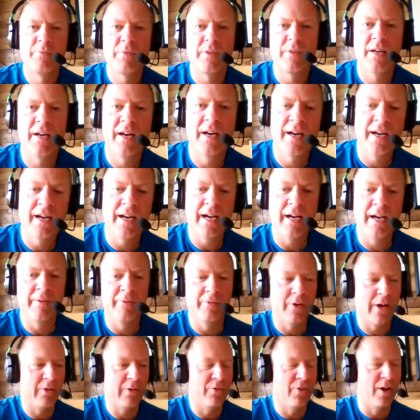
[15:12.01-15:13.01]

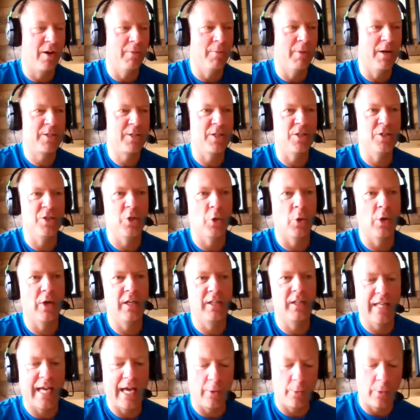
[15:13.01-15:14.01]
I very much enjoy
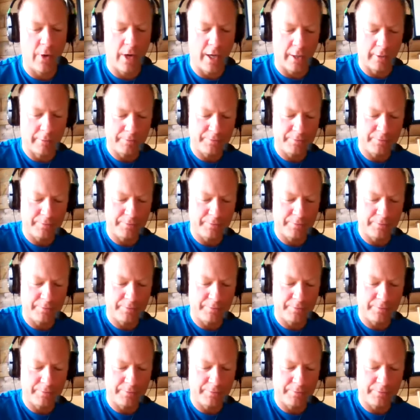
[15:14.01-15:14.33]
Gladwell.